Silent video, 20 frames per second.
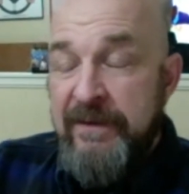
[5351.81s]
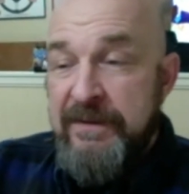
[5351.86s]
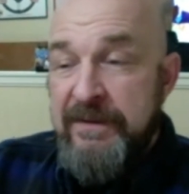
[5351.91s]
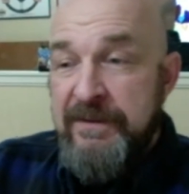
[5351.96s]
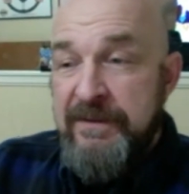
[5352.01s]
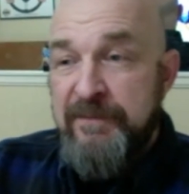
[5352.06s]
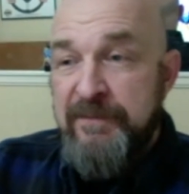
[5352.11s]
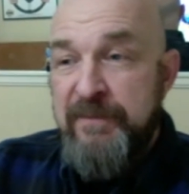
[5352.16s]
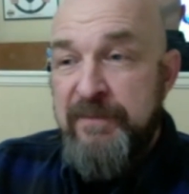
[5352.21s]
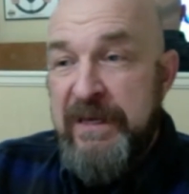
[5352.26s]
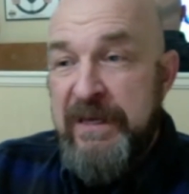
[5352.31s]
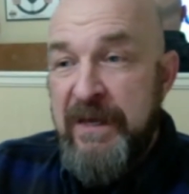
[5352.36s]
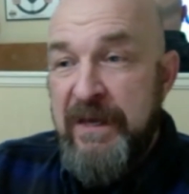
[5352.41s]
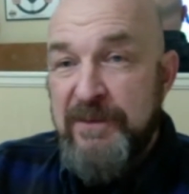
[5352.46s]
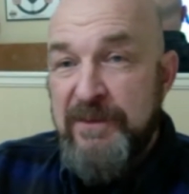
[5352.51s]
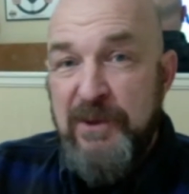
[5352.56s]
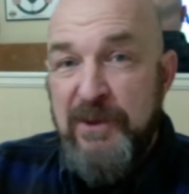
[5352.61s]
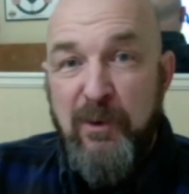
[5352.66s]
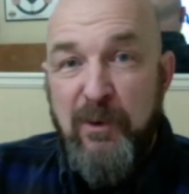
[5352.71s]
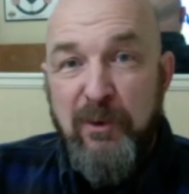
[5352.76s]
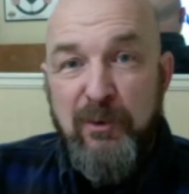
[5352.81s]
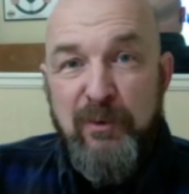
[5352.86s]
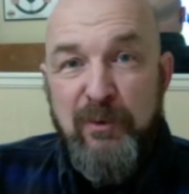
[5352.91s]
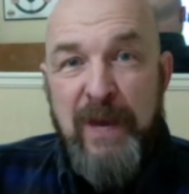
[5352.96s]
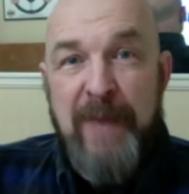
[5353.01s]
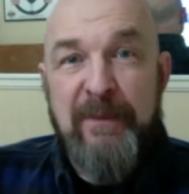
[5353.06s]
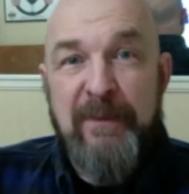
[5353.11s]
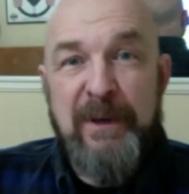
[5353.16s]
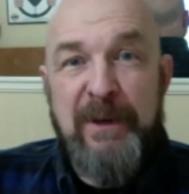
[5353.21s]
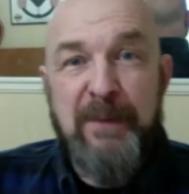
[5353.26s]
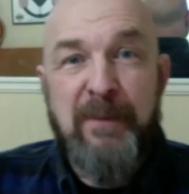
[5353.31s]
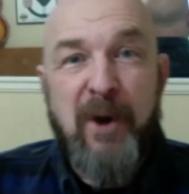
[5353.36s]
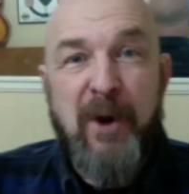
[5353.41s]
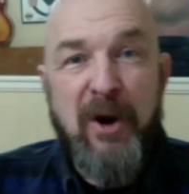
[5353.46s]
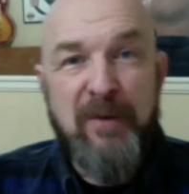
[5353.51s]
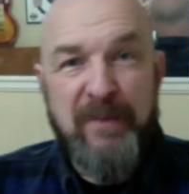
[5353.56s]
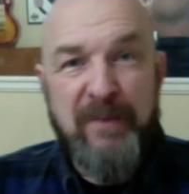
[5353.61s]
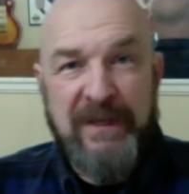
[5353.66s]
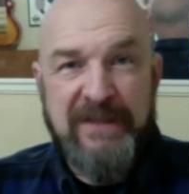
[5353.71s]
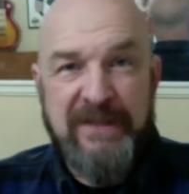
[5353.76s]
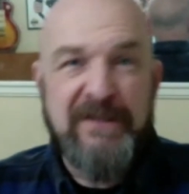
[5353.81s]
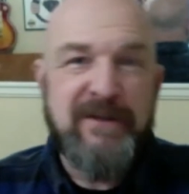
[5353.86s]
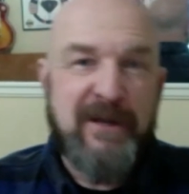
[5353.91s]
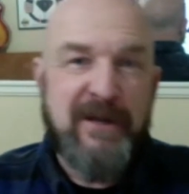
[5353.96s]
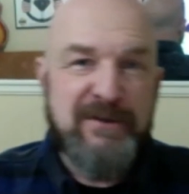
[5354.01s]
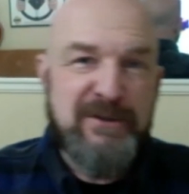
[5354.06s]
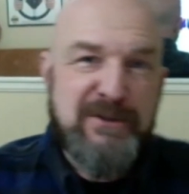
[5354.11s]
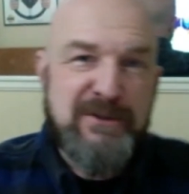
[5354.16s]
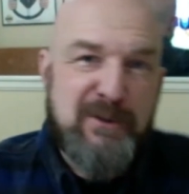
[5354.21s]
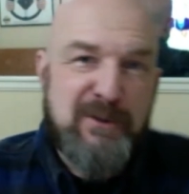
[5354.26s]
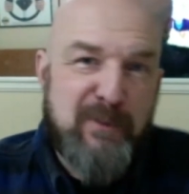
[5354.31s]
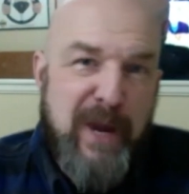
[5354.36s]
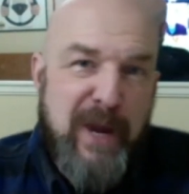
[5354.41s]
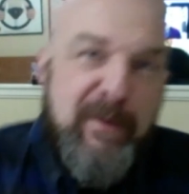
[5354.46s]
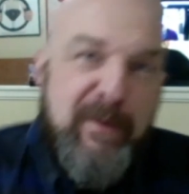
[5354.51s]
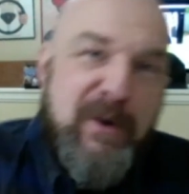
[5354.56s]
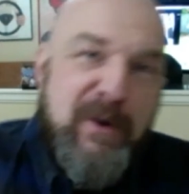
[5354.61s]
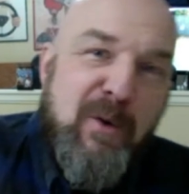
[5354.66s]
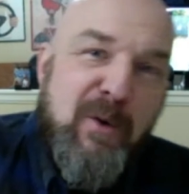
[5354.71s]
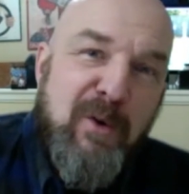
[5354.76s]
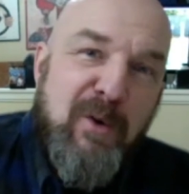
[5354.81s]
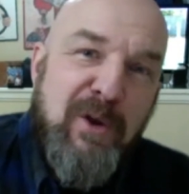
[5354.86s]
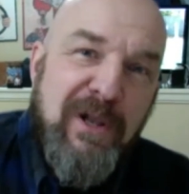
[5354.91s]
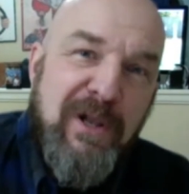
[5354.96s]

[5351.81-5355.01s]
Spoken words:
becomes a whole rabbit apartment, not just a rabbit hole.